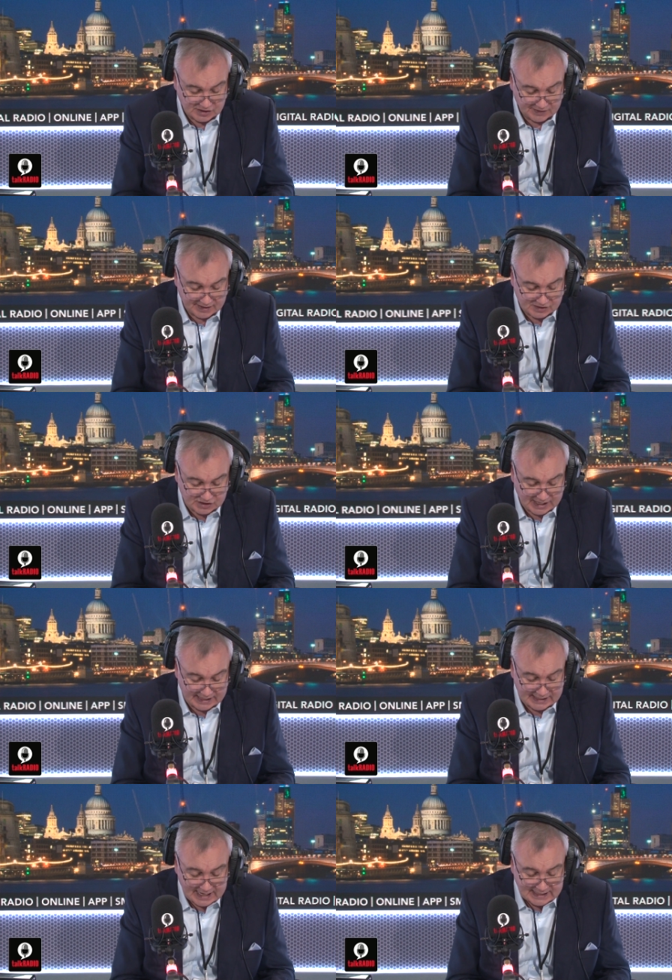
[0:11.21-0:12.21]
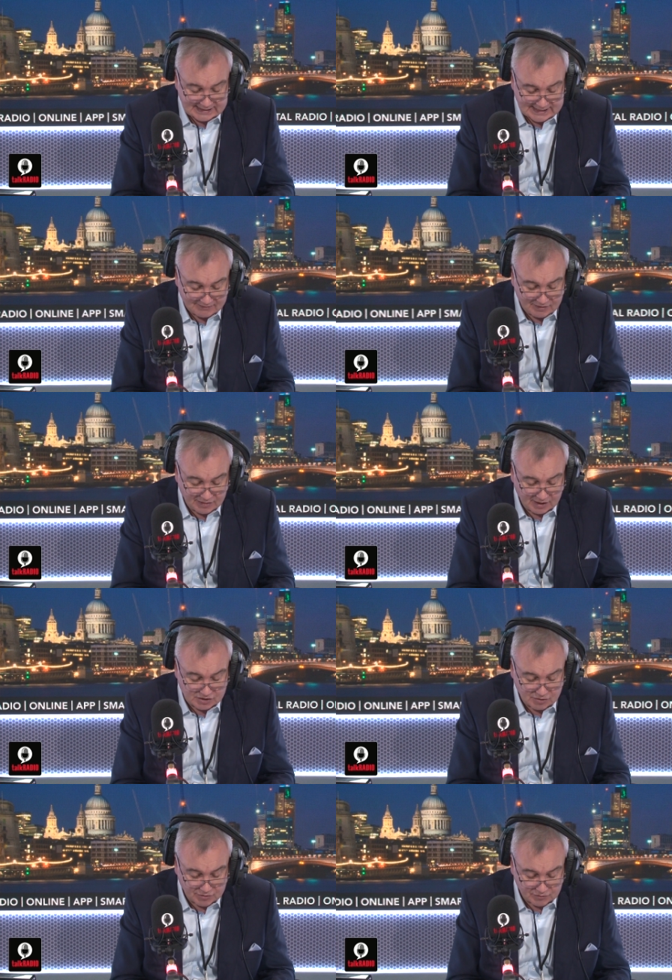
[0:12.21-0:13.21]
and they're saying
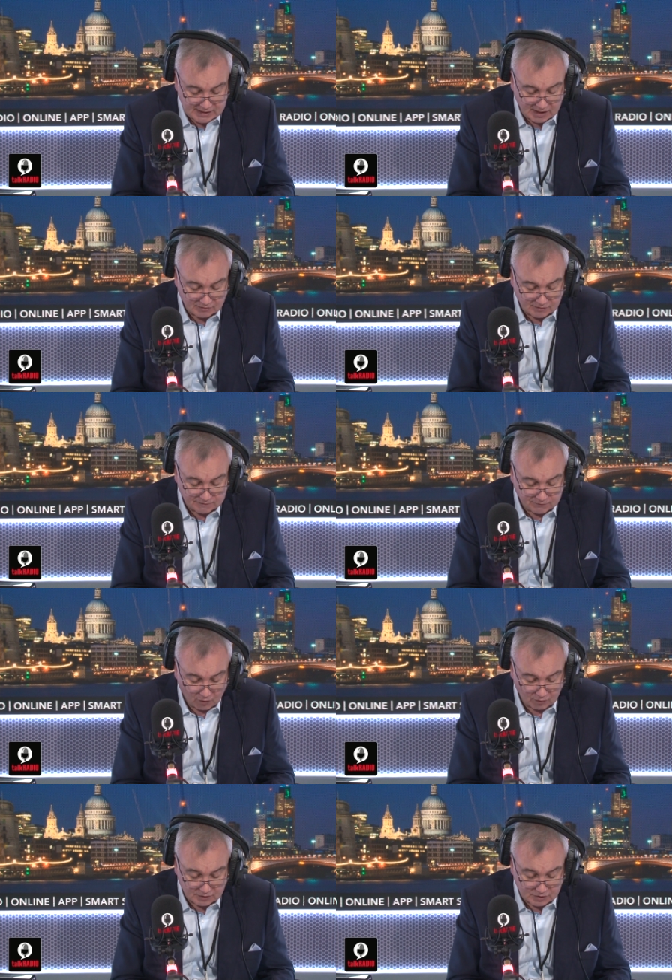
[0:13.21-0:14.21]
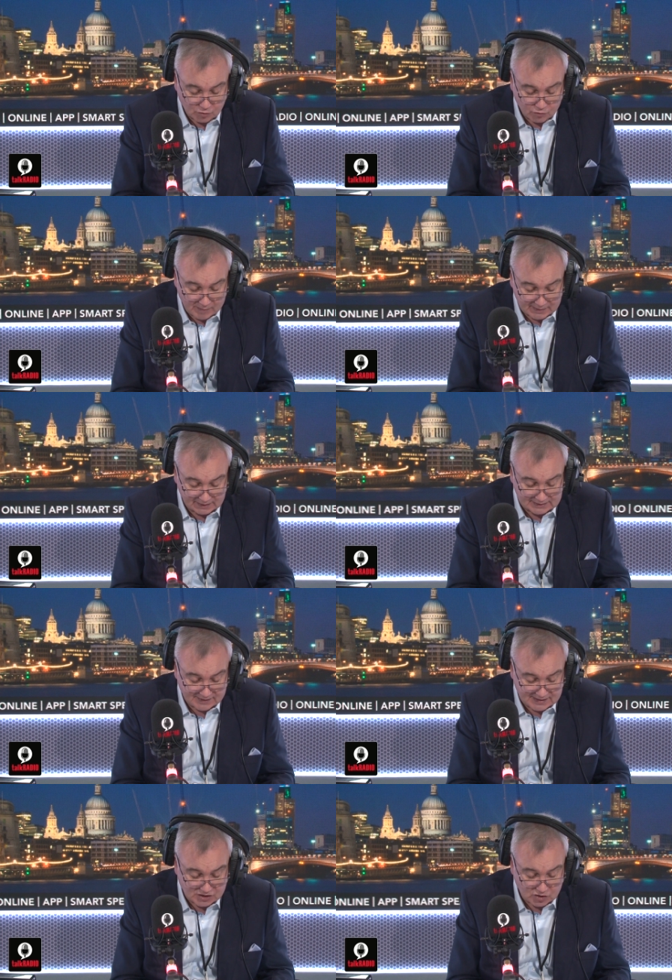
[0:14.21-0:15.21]
7,300 foreign criminals,
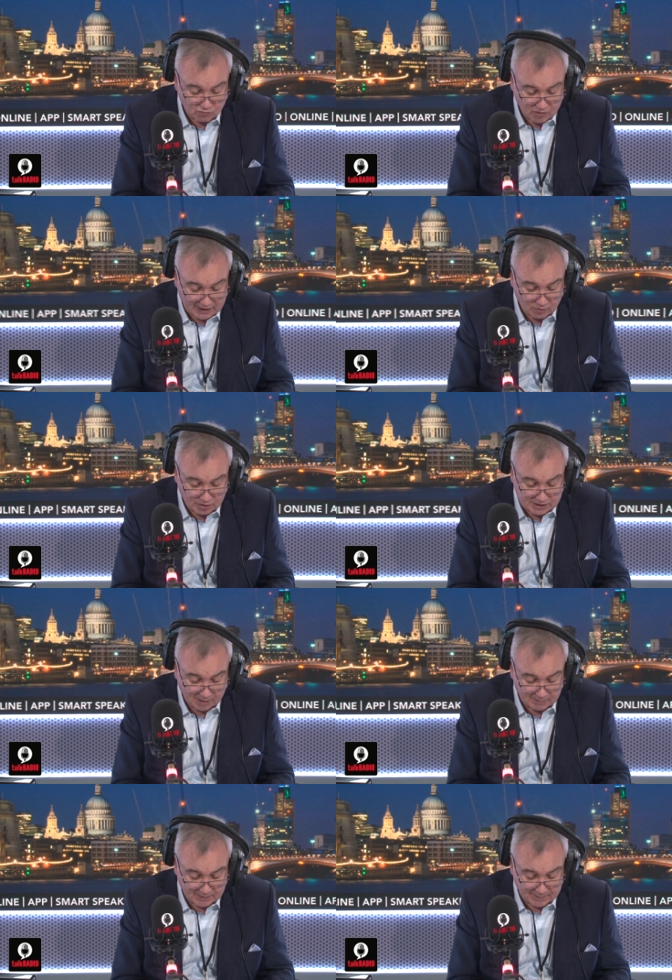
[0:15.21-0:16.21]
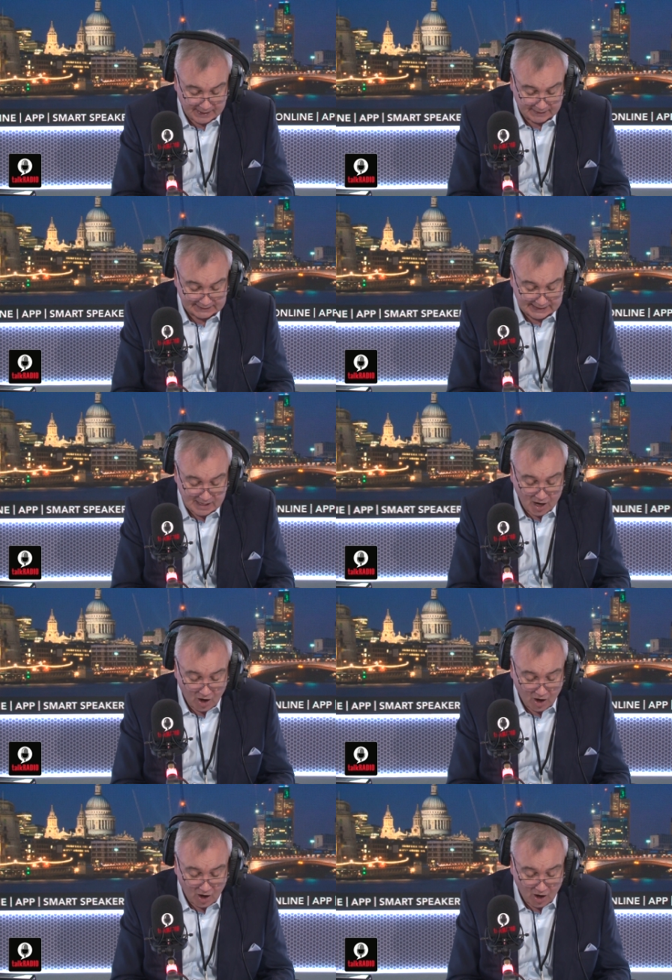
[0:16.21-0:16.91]
and this is a record number apparently,